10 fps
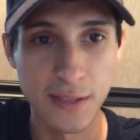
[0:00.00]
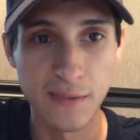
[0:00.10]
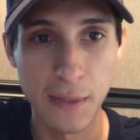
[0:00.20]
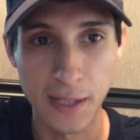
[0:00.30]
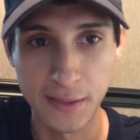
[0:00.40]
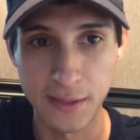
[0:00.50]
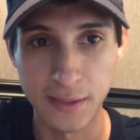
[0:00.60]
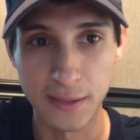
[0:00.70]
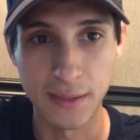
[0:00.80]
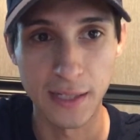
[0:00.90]
of
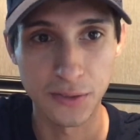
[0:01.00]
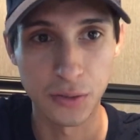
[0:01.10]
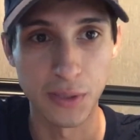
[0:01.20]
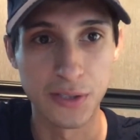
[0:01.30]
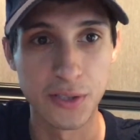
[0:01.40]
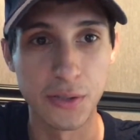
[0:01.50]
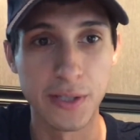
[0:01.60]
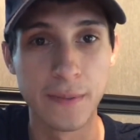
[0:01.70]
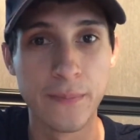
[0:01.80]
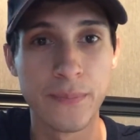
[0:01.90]
passing National
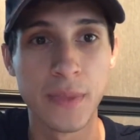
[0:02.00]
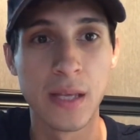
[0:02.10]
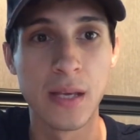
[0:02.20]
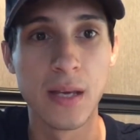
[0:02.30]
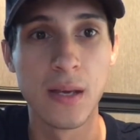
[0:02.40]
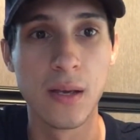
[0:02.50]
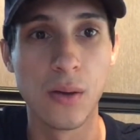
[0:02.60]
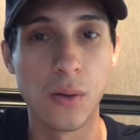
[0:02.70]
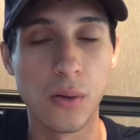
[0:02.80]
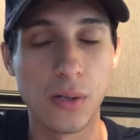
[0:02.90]
Registry
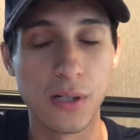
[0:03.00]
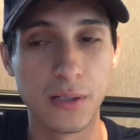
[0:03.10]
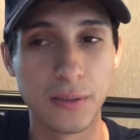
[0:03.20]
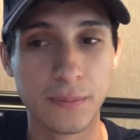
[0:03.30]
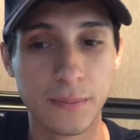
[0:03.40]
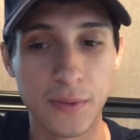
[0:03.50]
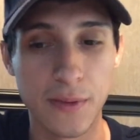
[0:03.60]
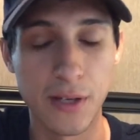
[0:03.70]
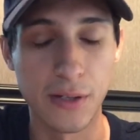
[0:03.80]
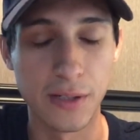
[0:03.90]
or
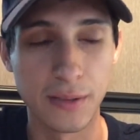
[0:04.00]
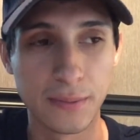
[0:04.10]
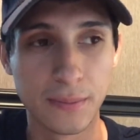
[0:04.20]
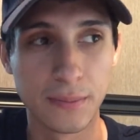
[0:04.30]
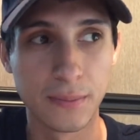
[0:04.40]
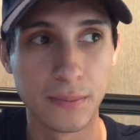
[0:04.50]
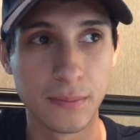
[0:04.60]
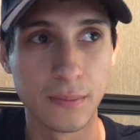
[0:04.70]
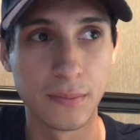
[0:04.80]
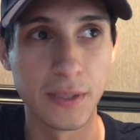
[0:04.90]
their
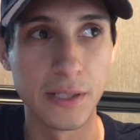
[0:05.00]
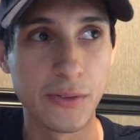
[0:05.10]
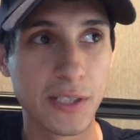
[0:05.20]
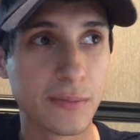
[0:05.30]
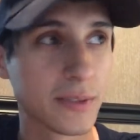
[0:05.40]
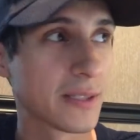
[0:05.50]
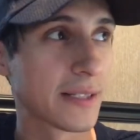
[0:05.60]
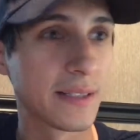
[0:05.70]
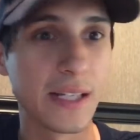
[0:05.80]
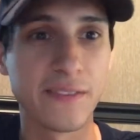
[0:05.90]
increased, but it's like
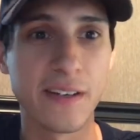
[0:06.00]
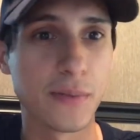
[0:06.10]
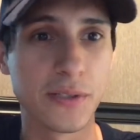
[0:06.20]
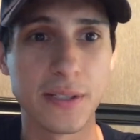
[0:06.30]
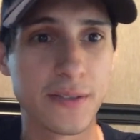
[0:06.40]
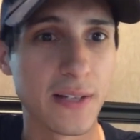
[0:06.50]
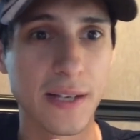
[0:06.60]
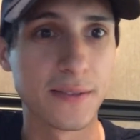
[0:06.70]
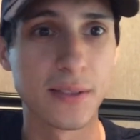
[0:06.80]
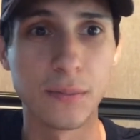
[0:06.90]
95%
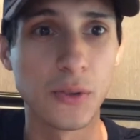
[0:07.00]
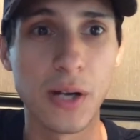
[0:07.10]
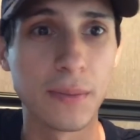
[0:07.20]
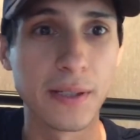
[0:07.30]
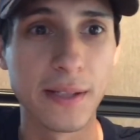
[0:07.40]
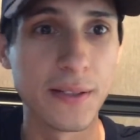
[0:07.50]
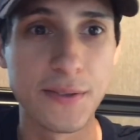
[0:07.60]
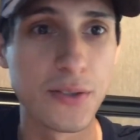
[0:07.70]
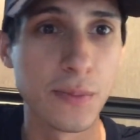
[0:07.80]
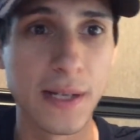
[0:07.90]
chance, some crap like that
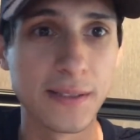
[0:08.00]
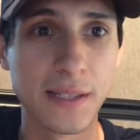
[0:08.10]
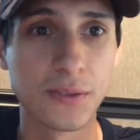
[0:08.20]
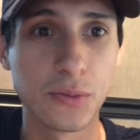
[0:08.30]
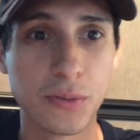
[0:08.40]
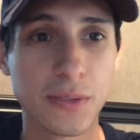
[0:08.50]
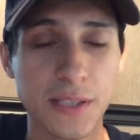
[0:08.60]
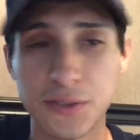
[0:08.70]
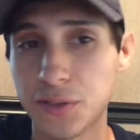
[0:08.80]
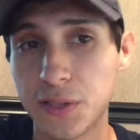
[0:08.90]
you'll pass
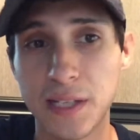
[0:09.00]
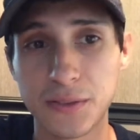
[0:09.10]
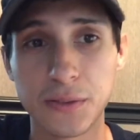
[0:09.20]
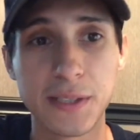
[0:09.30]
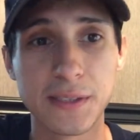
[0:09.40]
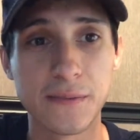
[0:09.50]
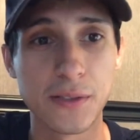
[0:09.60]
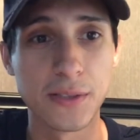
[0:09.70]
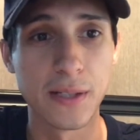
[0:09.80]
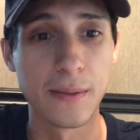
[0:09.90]
your national test the
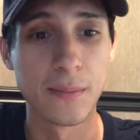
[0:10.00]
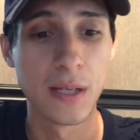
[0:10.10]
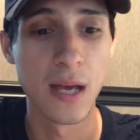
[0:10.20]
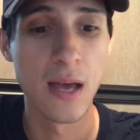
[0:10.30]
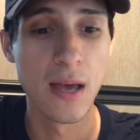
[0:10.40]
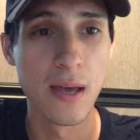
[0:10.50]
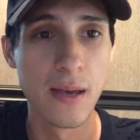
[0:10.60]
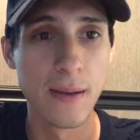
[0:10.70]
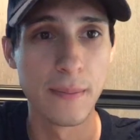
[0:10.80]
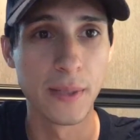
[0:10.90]
first time.
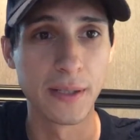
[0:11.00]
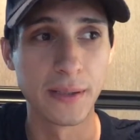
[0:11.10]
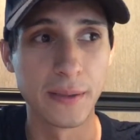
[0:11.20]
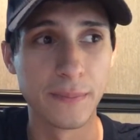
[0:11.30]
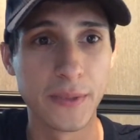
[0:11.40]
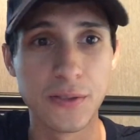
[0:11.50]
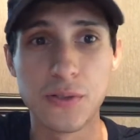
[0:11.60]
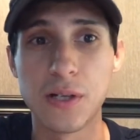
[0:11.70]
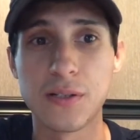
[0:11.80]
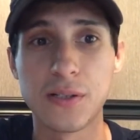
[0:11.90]
My
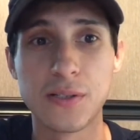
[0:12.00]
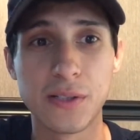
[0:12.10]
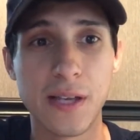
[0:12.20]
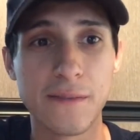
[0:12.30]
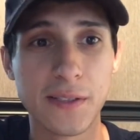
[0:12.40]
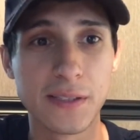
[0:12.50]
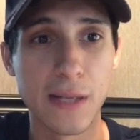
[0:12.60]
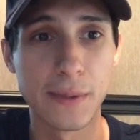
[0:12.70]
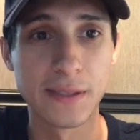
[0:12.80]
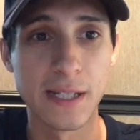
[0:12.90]
instructor took that FisDap
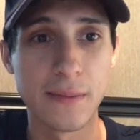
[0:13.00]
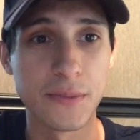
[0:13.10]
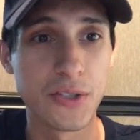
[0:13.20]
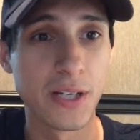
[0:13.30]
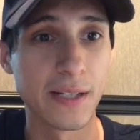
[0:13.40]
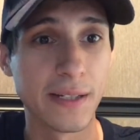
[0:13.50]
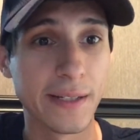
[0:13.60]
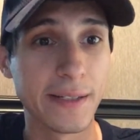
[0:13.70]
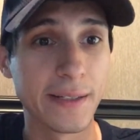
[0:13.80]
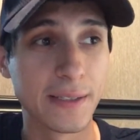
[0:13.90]
exam and she got an
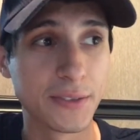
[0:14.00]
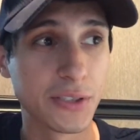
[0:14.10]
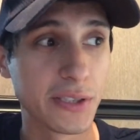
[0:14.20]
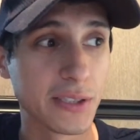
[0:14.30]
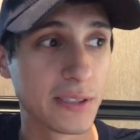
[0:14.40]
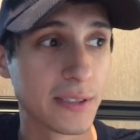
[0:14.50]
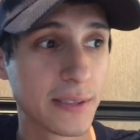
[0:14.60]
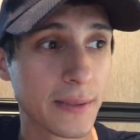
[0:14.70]
80, and she is,